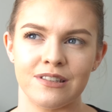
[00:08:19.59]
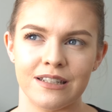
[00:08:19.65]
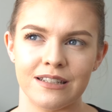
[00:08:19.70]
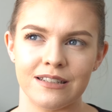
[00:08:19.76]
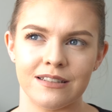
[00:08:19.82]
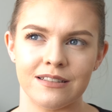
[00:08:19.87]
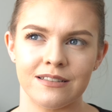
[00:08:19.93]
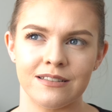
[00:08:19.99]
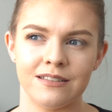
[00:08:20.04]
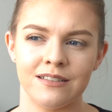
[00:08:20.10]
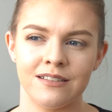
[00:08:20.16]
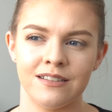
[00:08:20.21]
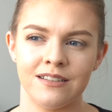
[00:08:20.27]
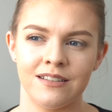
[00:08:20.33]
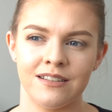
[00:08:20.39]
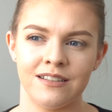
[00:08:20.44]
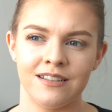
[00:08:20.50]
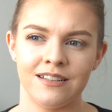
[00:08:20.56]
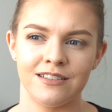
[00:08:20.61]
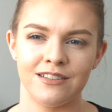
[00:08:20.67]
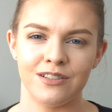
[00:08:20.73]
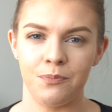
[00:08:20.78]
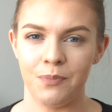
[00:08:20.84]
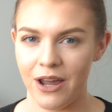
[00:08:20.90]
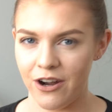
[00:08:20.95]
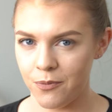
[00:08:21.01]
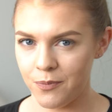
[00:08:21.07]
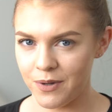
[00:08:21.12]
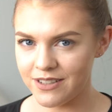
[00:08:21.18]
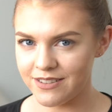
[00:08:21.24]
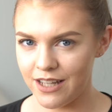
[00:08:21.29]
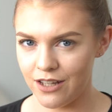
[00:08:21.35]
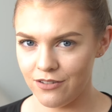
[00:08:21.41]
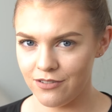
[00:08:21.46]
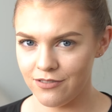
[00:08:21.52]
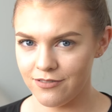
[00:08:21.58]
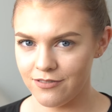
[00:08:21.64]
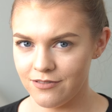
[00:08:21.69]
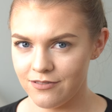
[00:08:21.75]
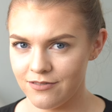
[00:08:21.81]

this to better myself.